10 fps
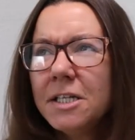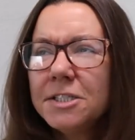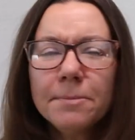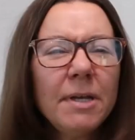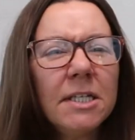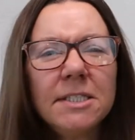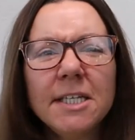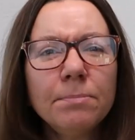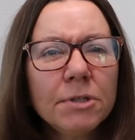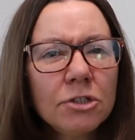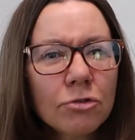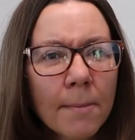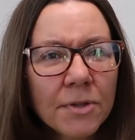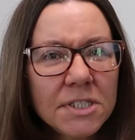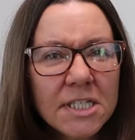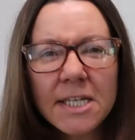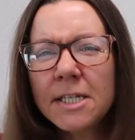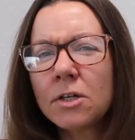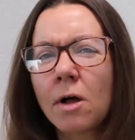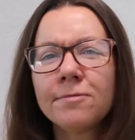to meet a deeply troubled
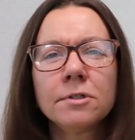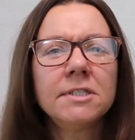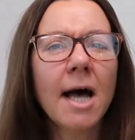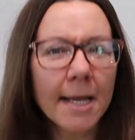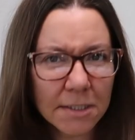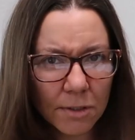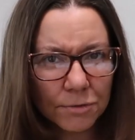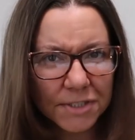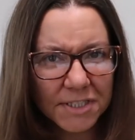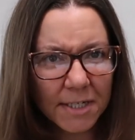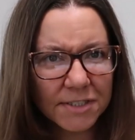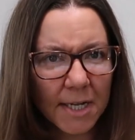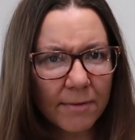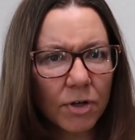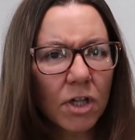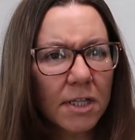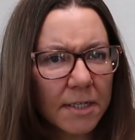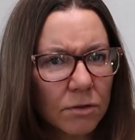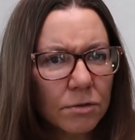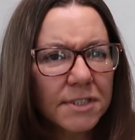teen and offer diagnoses outside of a
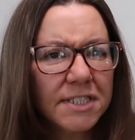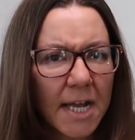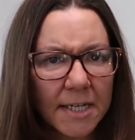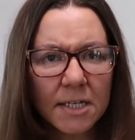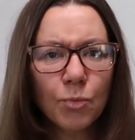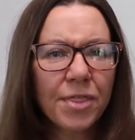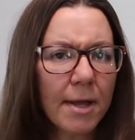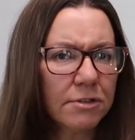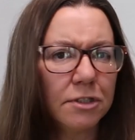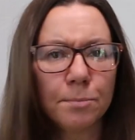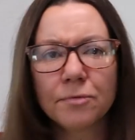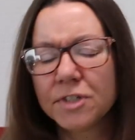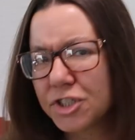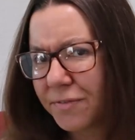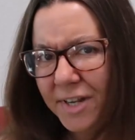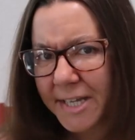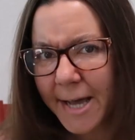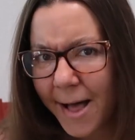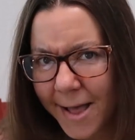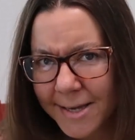clinical setting and without supervision of any
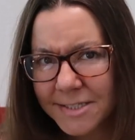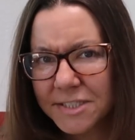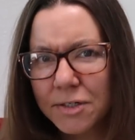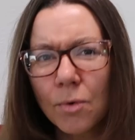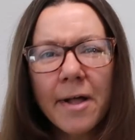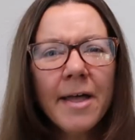kind. So